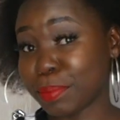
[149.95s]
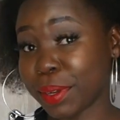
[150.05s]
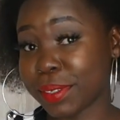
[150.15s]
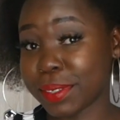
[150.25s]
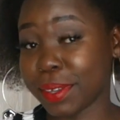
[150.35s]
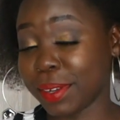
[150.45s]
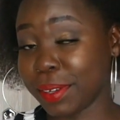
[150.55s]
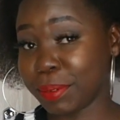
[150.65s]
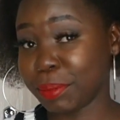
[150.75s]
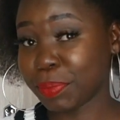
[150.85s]

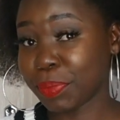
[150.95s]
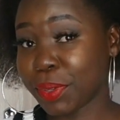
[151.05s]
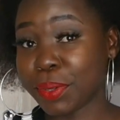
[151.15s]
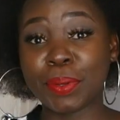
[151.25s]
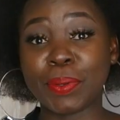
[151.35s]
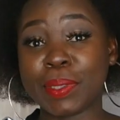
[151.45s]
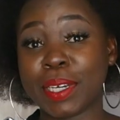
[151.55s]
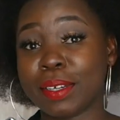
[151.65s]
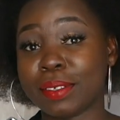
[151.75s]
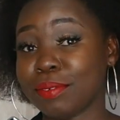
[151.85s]
but you know,
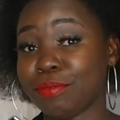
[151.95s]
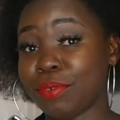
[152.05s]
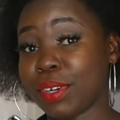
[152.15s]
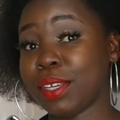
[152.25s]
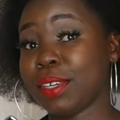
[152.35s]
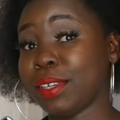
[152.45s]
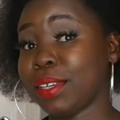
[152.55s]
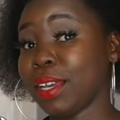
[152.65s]
that free